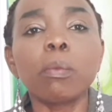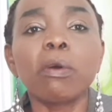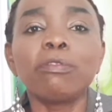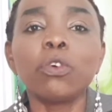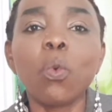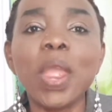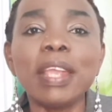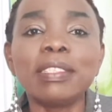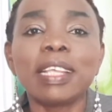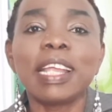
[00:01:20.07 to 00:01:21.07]
of the
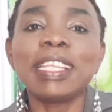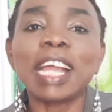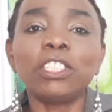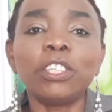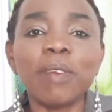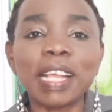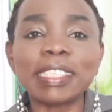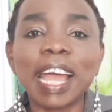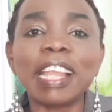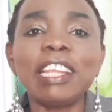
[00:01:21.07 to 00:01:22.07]
ways
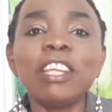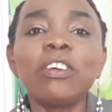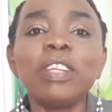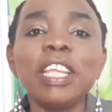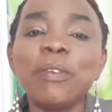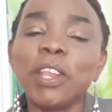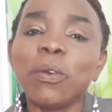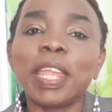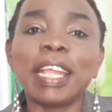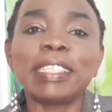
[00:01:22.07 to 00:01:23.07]
Nigerians can legally
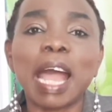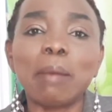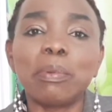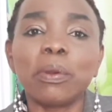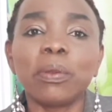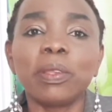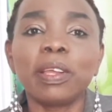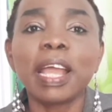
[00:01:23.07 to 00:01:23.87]
relocate abroad.